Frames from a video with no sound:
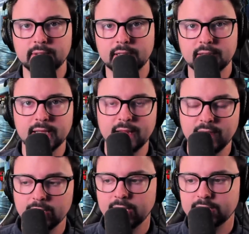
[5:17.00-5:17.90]
that
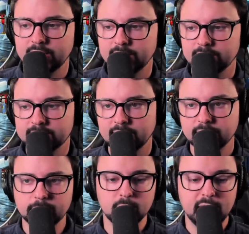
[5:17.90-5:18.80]
I like that, I like
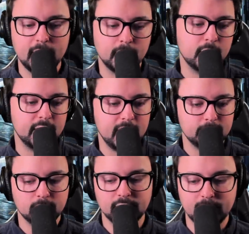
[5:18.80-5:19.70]
that. More of that, more of that,
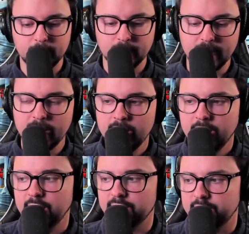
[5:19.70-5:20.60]
more of that, more of that.
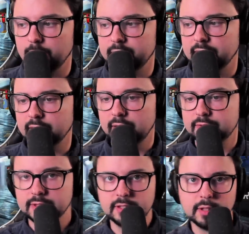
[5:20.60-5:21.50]
And then I'll be like, oh,
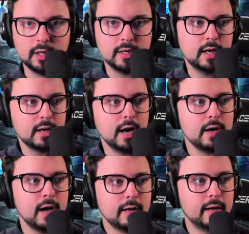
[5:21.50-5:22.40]

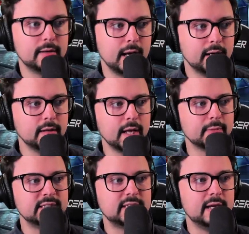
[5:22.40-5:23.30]
I don't like what
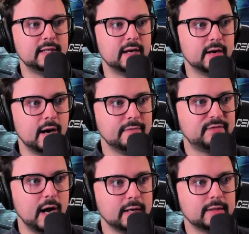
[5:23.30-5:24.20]
he's saying there. Oh,
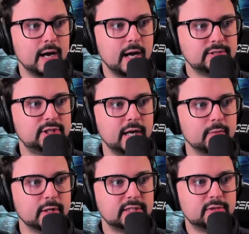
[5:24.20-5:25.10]
fuck, oh, shit,
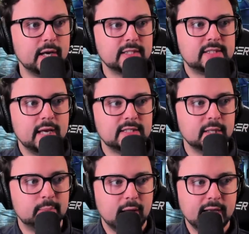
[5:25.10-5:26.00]
what's he trying to say? Is he
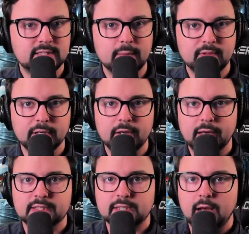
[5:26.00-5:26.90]
implying something? You're not
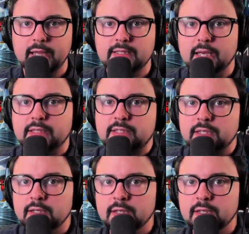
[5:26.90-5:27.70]
a scientist.